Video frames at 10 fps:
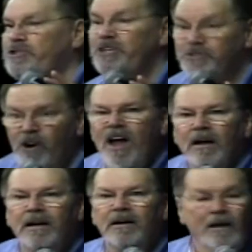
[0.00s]
and she's
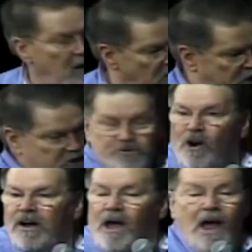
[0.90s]
drunk. Just
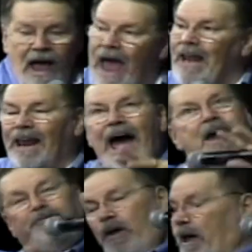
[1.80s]
drunk and
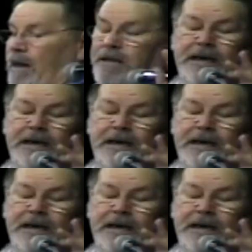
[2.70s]
laughing and